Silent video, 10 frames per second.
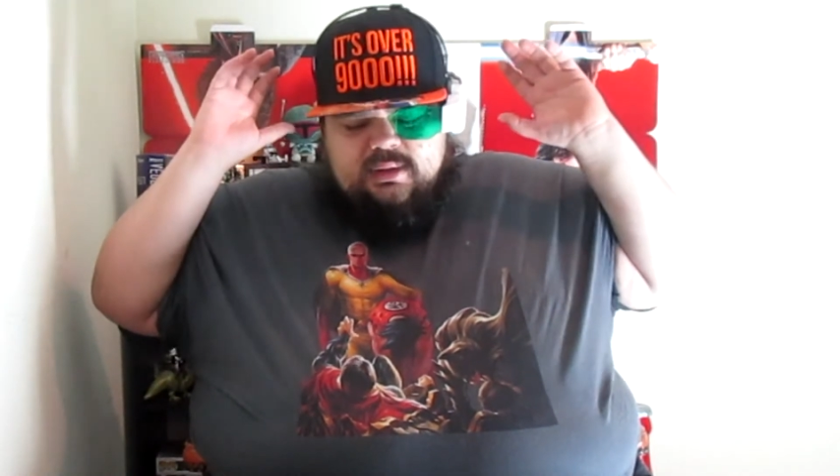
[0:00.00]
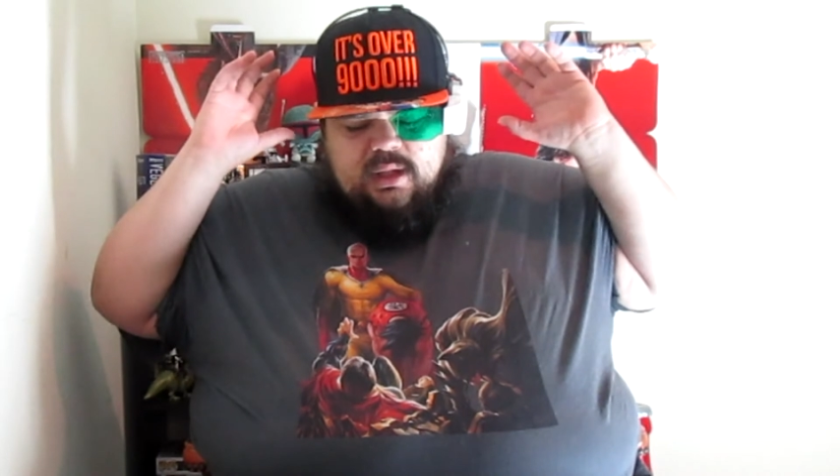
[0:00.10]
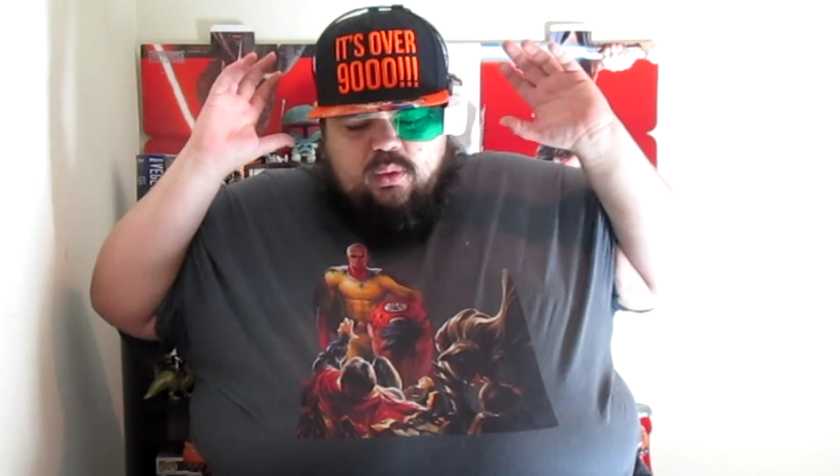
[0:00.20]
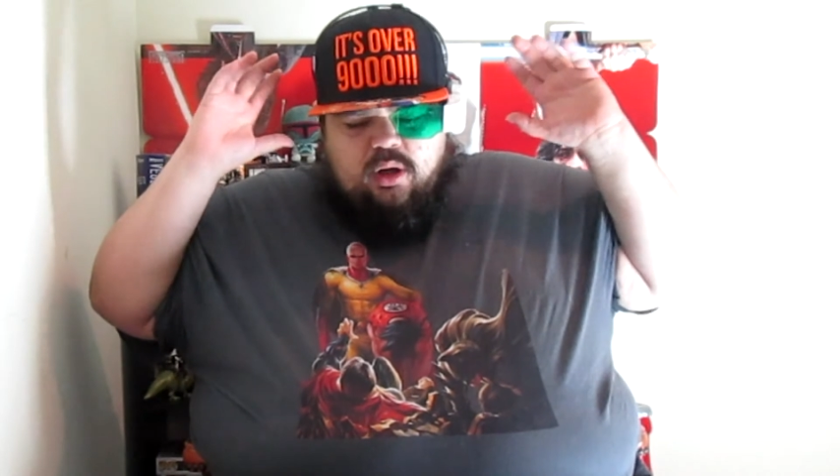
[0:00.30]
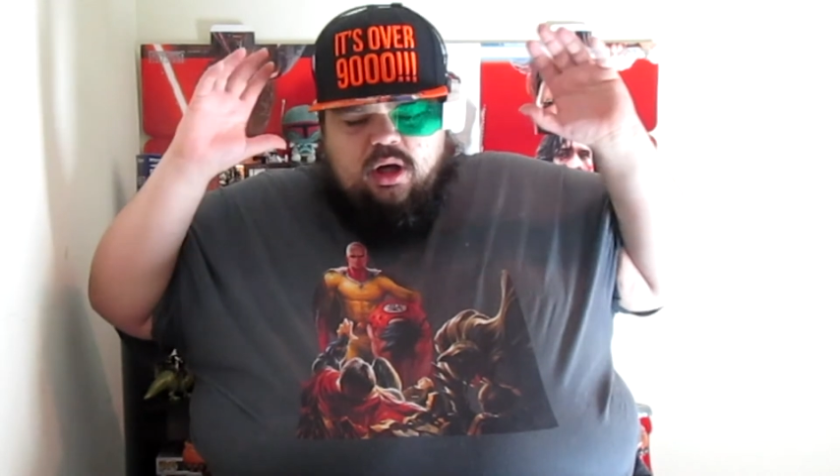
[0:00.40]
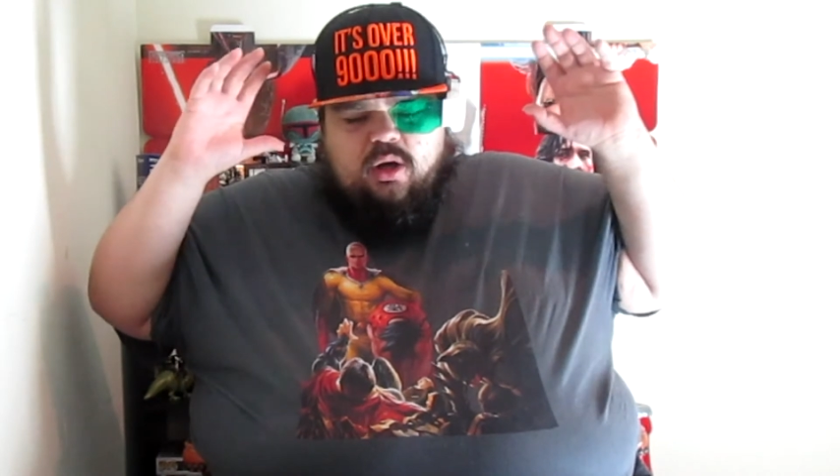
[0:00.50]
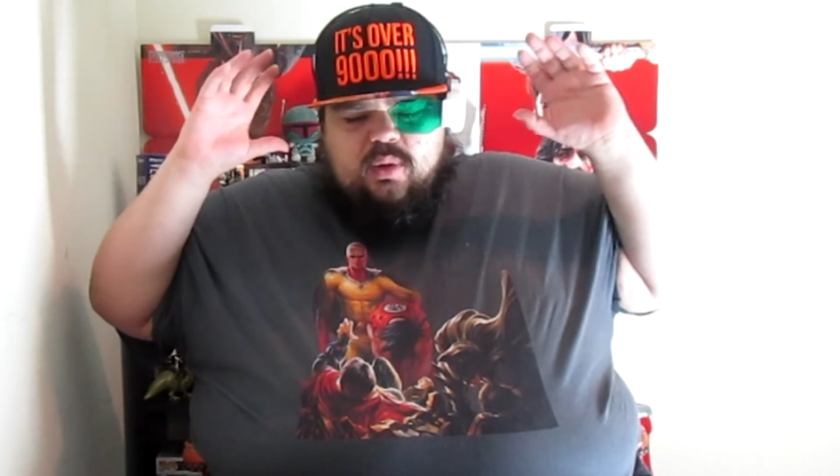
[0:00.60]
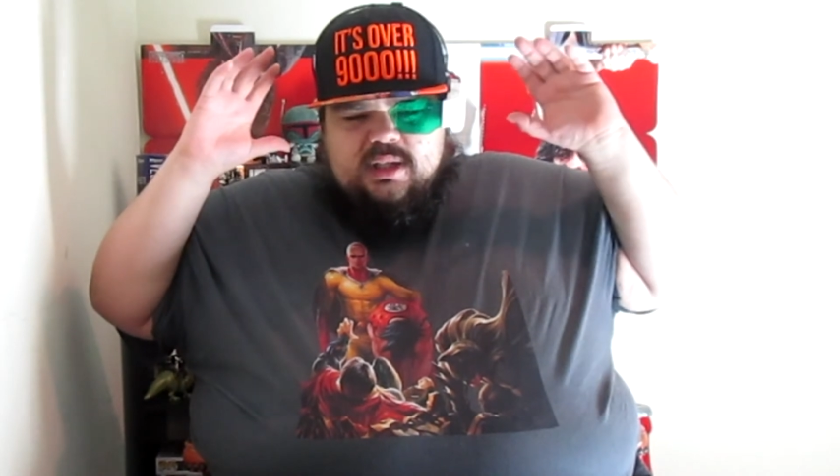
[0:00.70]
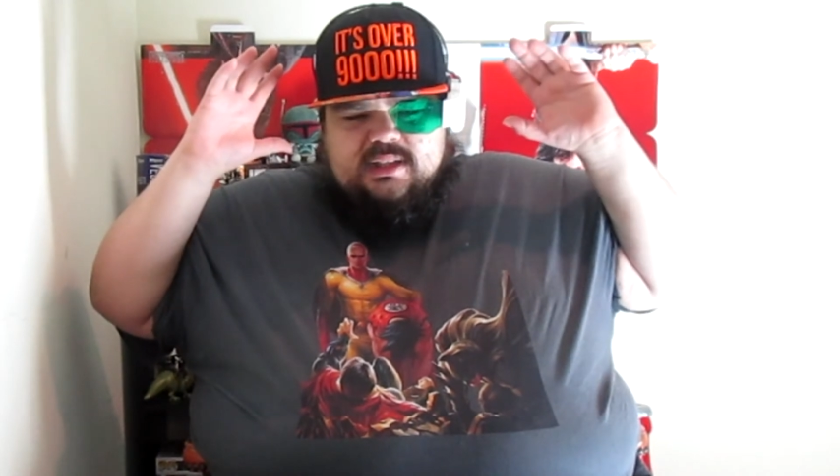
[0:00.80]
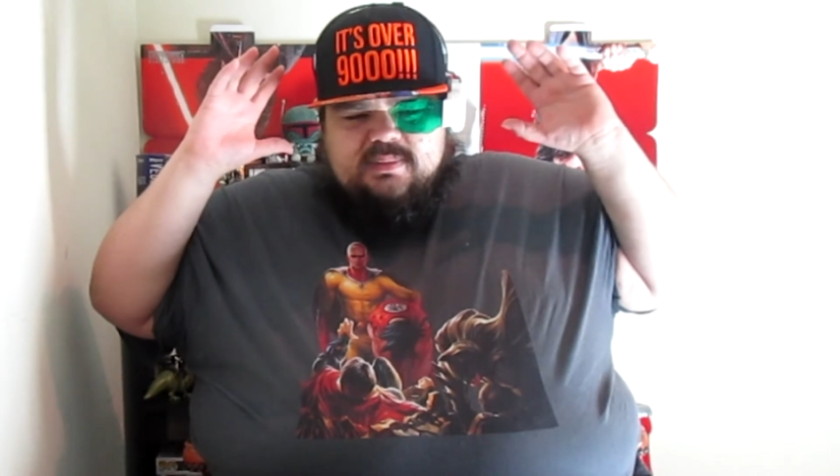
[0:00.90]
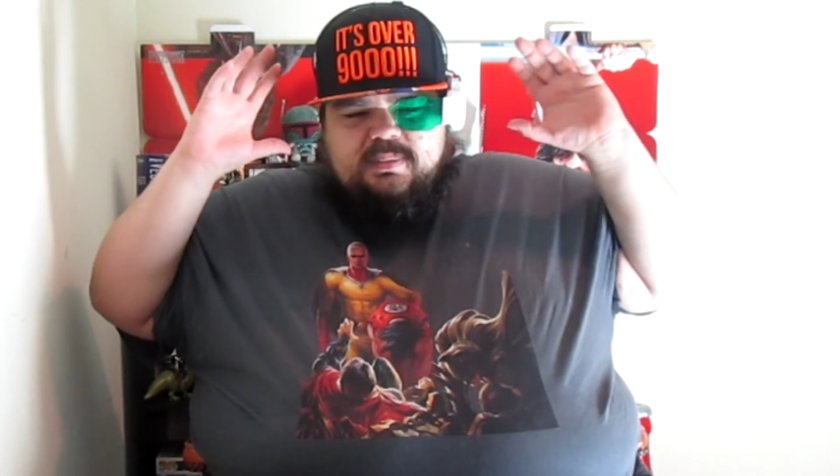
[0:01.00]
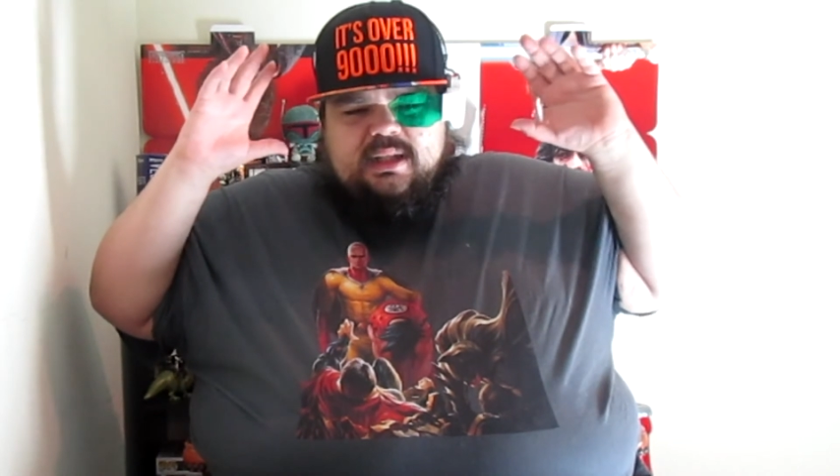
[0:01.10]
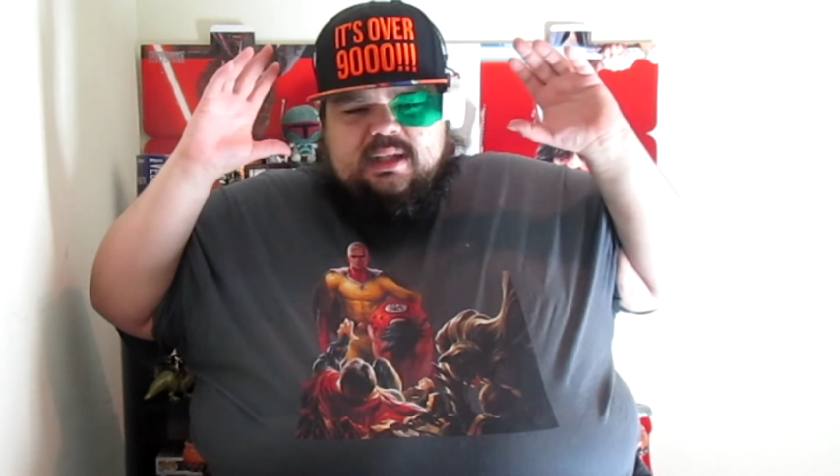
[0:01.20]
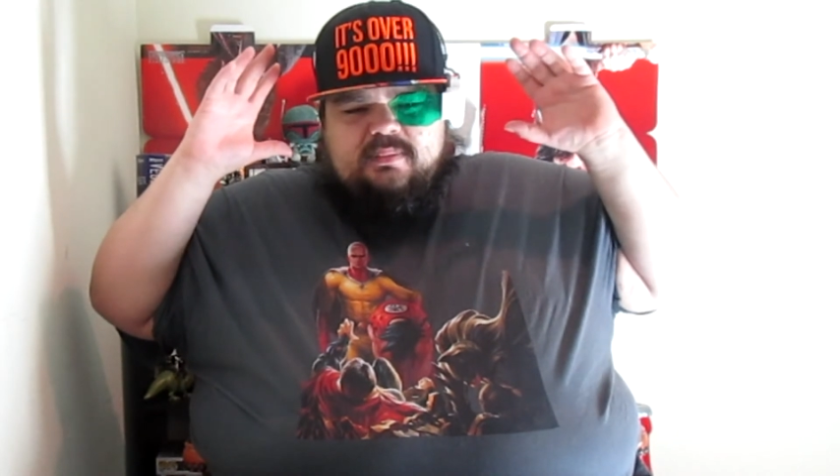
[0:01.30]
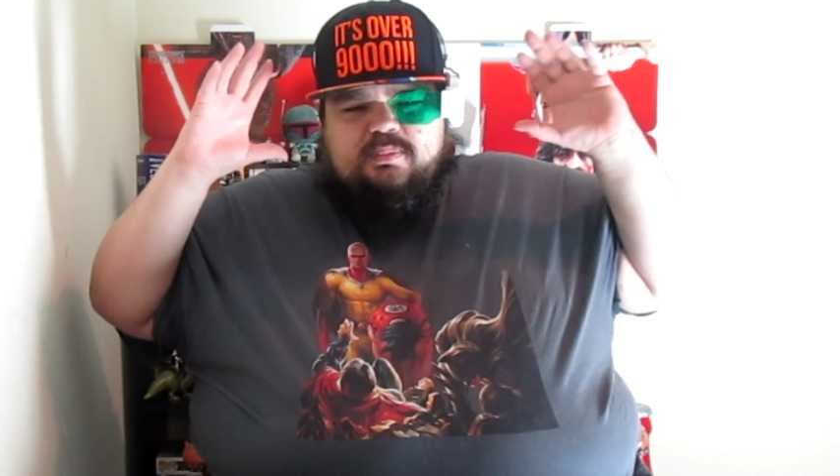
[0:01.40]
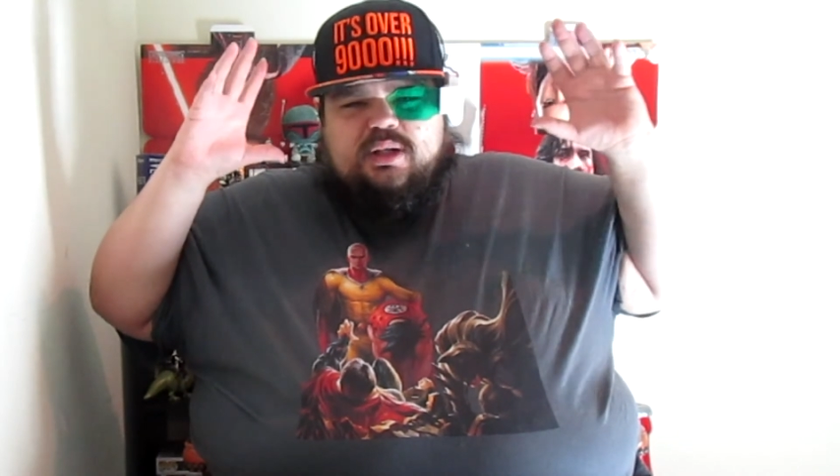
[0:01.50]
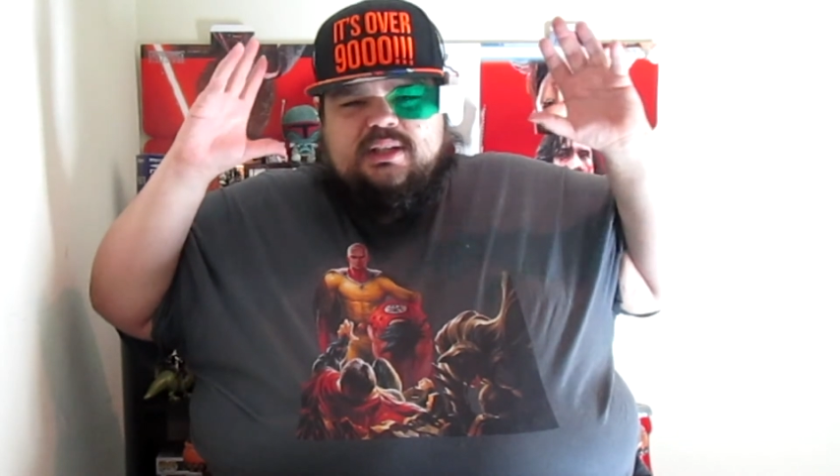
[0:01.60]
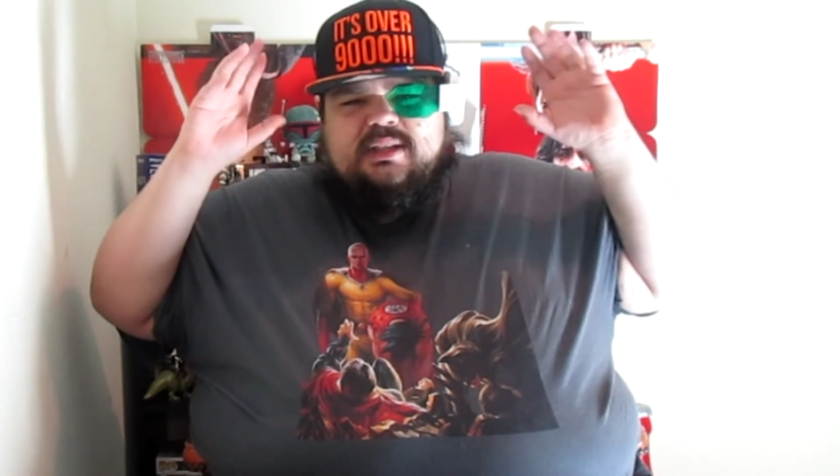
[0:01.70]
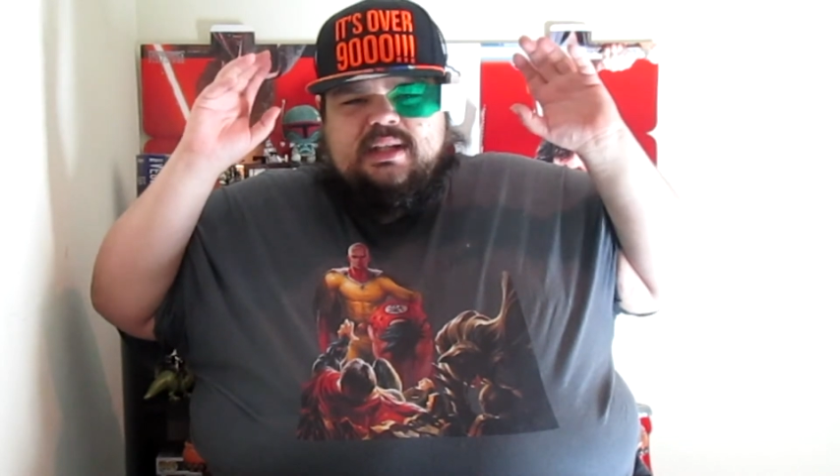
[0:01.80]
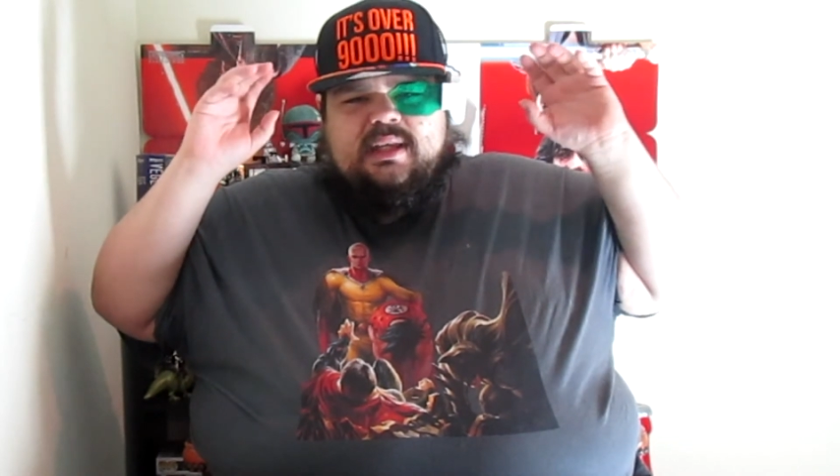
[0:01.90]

They will always be imprinted,